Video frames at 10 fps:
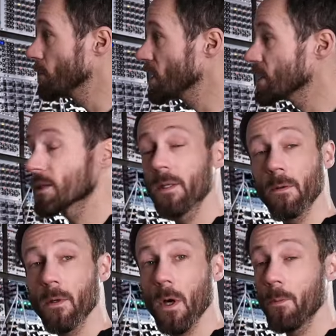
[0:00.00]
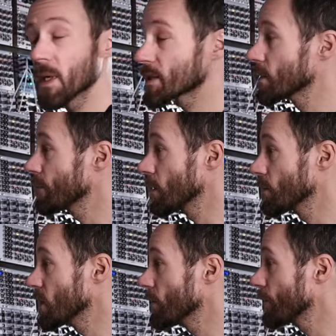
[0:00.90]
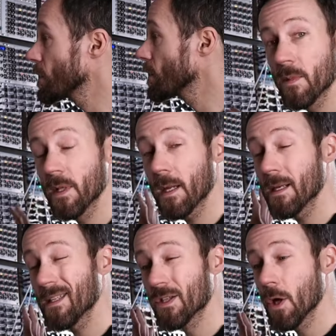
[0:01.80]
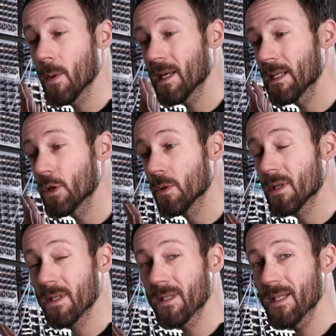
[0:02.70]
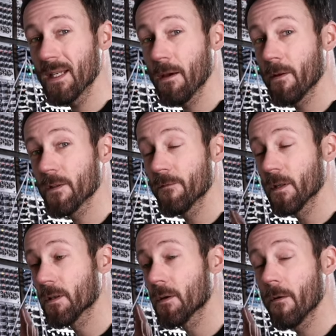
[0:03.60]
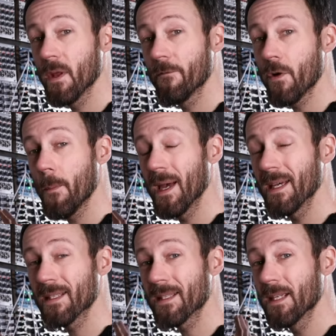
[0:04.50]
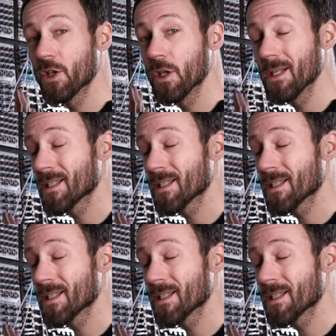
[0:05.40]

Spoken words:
mini stereo mixer from Doepfer, then it's going into the C-Devils filter from SDG